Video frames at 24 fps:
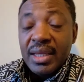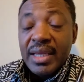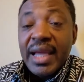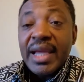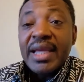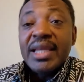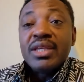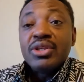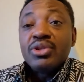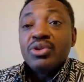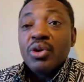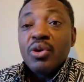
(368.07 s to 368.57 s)

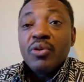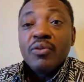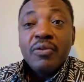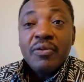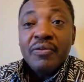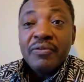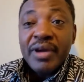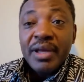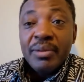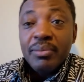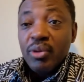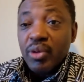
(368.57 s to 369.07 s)
Now he the struggle
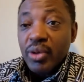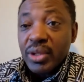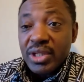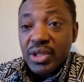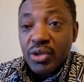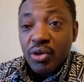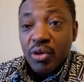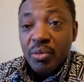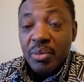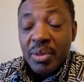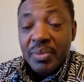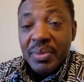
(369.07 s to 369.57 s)
for fight
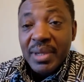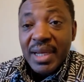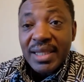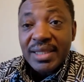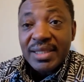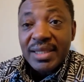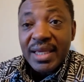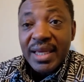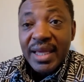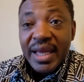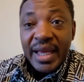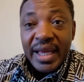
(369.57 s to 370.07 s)
because he owe me
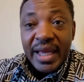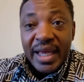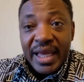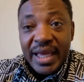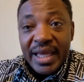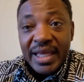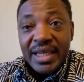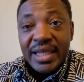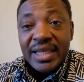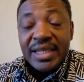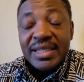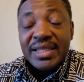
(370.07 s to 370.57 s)
been say,
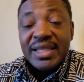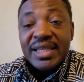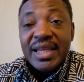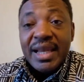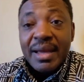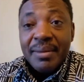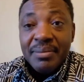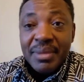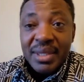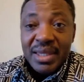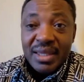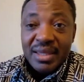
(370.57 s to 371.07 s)
hey, they see
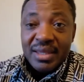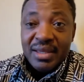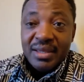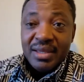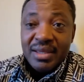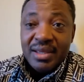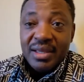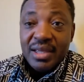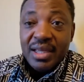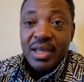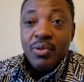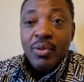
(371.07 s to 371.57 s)
na me.
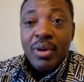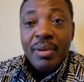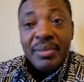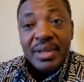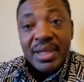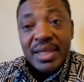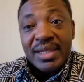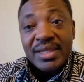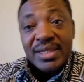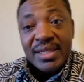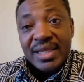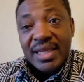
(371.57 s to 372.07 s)
He want
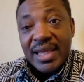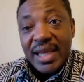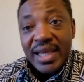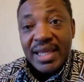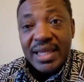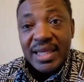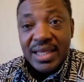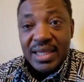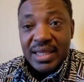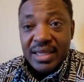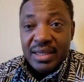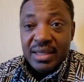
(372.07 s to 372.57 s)
me then see na
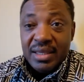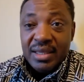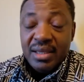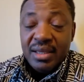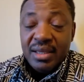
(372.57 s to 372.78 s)
ye.